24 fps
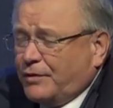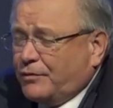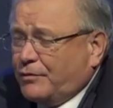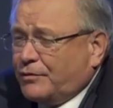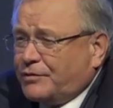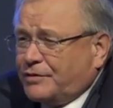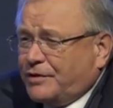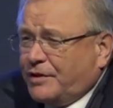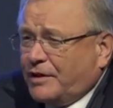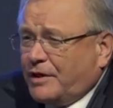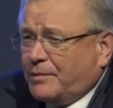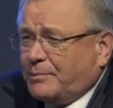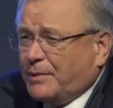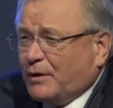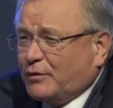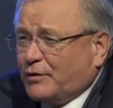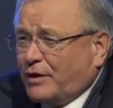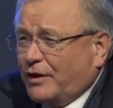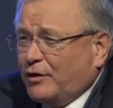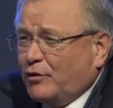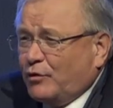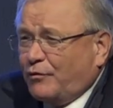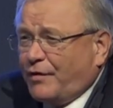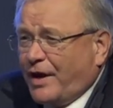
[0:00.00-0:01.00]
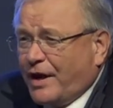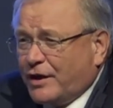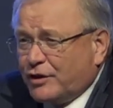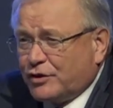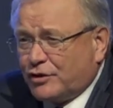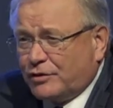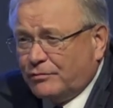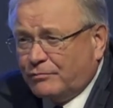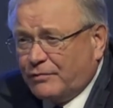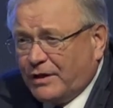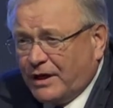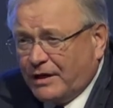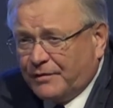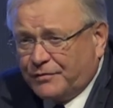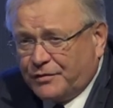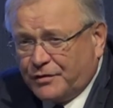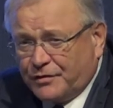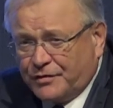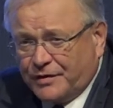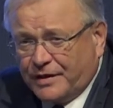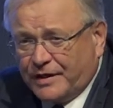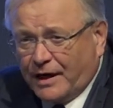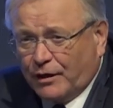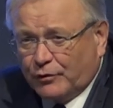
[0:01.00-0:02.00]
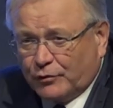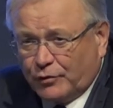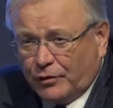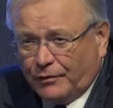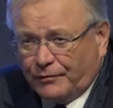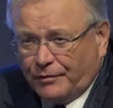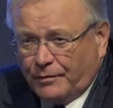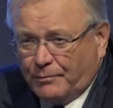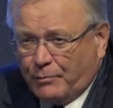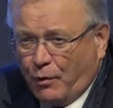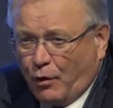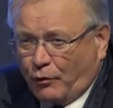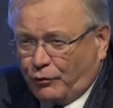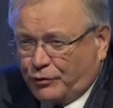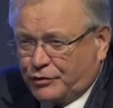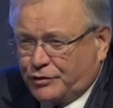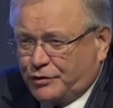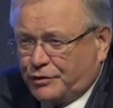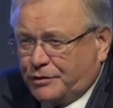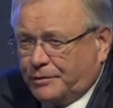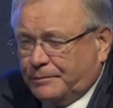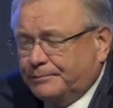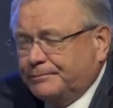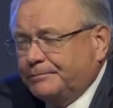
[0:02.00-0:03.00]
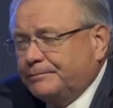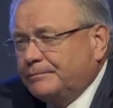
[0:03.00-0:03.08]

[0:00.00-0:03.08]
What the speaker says: you think about innovation, we have to think out of a box.